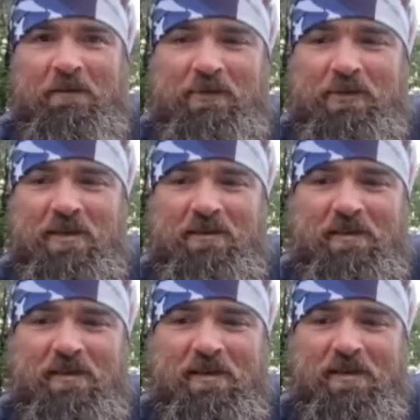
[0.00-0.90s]
Appreciate
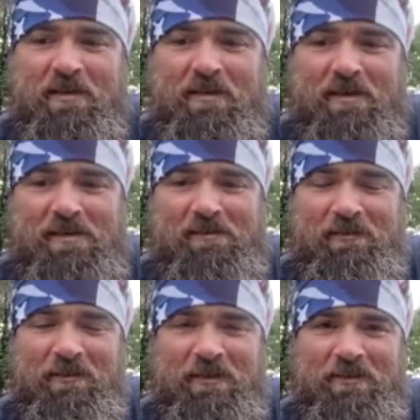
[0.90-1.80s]
the nice
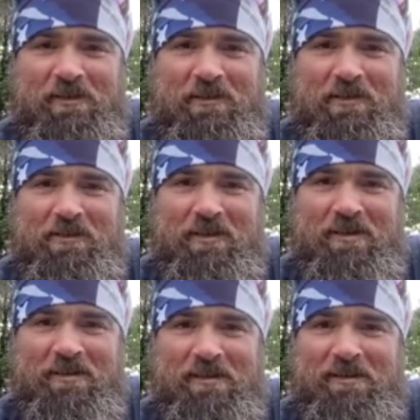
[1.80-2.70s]
little introduction you had